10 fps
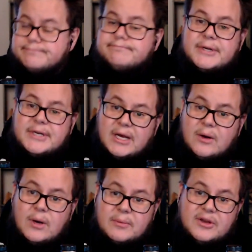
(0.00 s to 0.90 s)
But
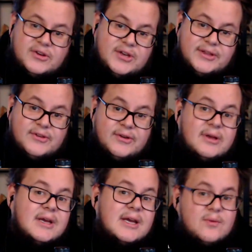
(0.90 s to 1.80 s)
now I'm gonna get into
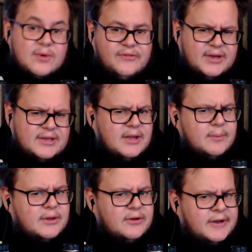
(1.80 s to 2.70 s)
what I think is a little
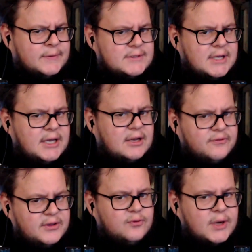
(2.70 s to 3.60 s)
bit the downside of
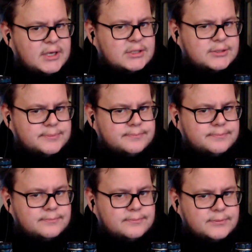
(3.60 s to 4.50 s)
this range,
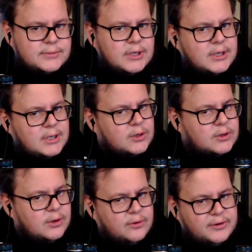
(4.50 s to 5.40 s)

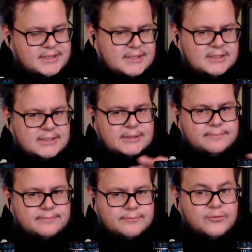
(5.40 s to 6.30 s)
or these
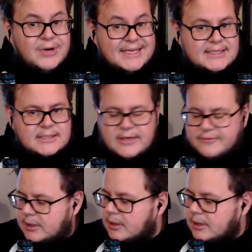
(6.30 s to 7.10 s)
releases they've done.